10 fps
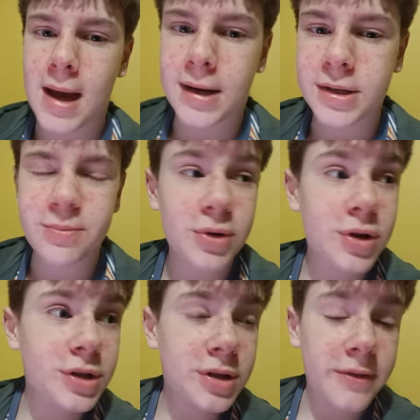And
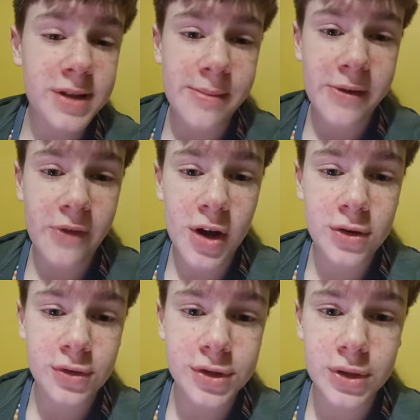because the semi
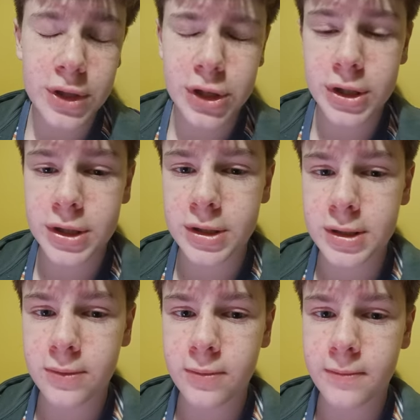finals are
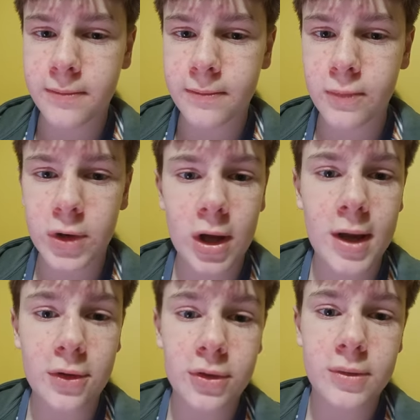just
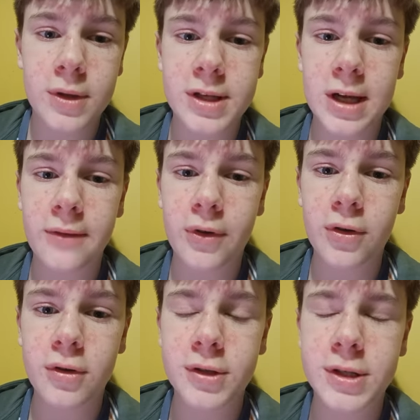relying on the
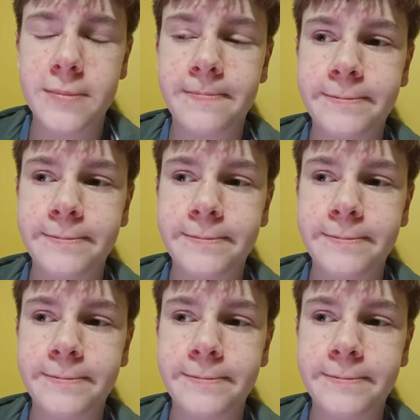televotes,